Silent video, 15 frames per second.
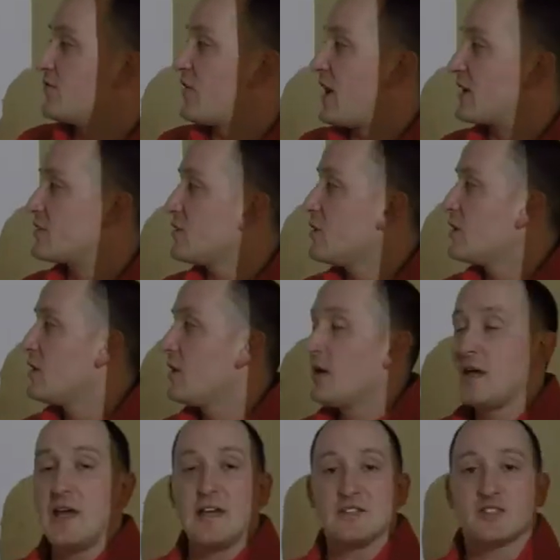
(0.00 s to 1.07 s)
factor,
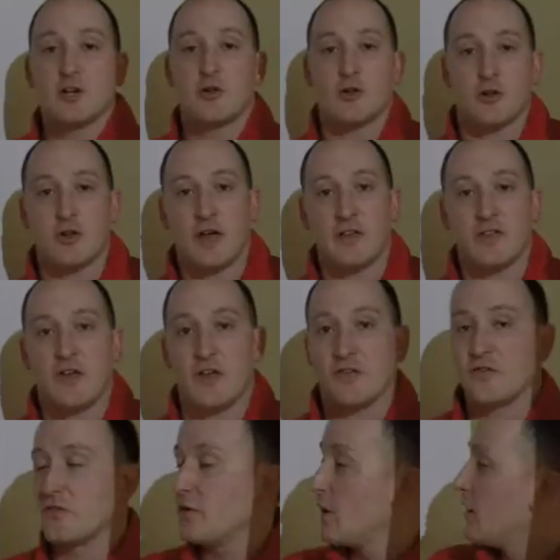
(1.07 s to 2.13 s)
it's going to look like this.